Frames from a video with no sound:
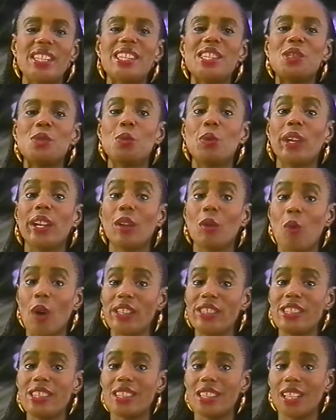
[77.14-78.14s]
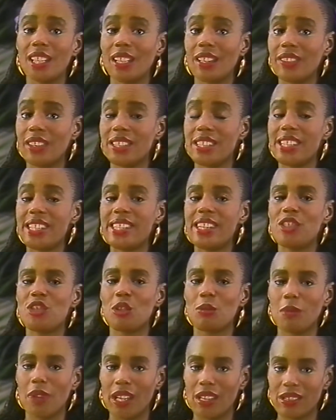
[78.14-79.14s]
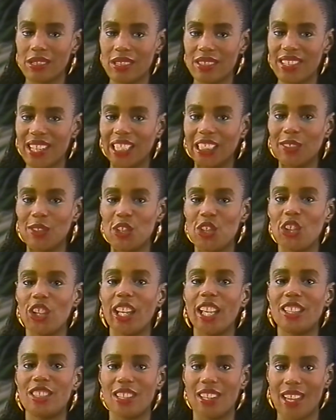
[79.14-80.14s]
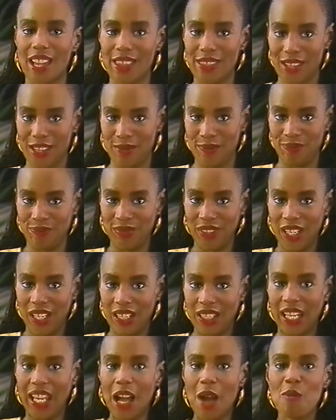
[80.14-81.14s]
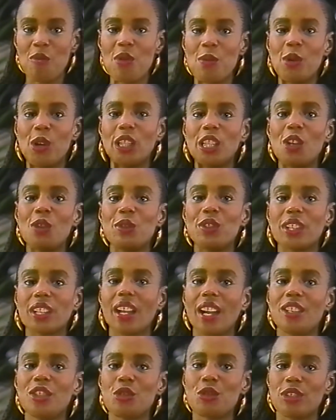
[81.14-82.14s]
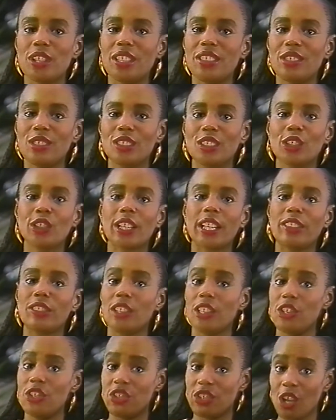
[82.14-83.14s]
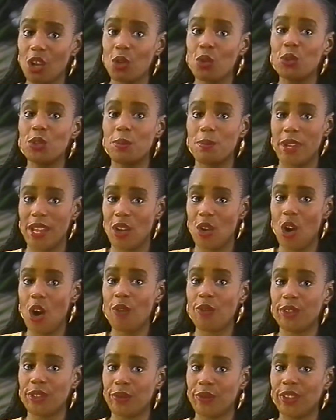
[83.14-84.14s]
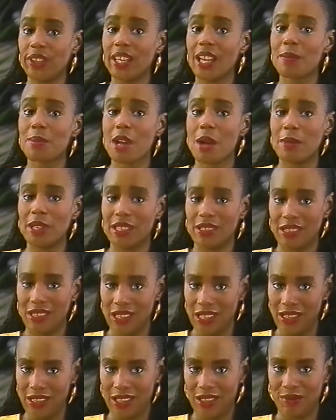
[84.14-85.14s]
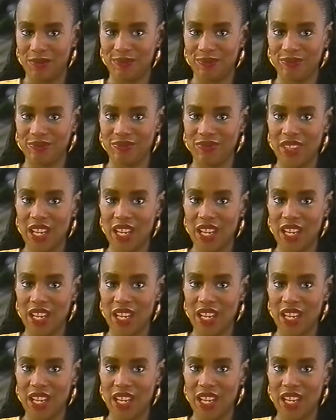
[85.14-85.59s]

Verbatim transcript: This is where once a year the decision makers in television get together. They come from all over the country to look at the shows being offered for the upcoming season.